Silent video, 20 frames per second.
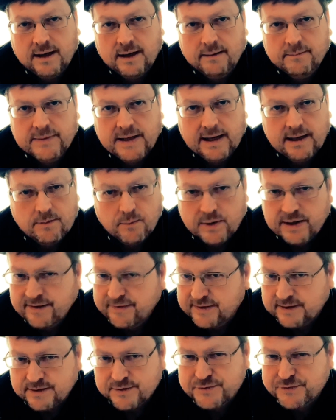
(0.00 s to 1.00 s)
yeah, worth
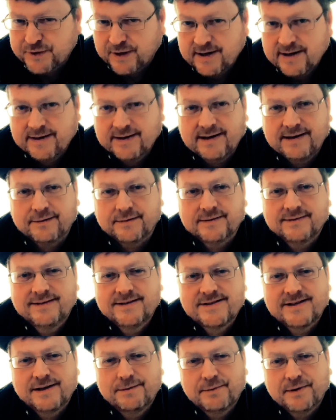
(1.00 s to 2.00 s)
it. Try it out.
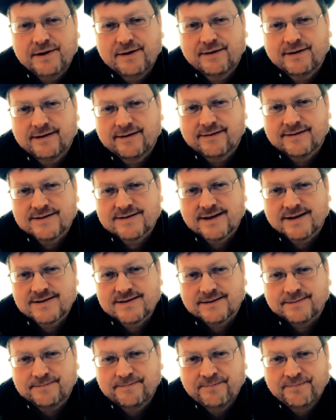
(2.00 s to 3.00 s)
See what you think of the
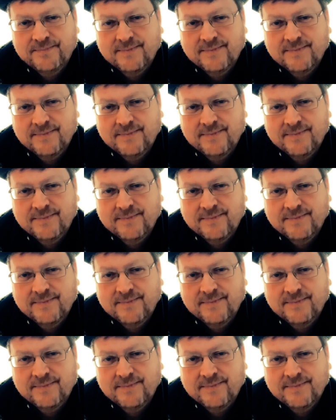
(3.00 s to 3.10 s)
system.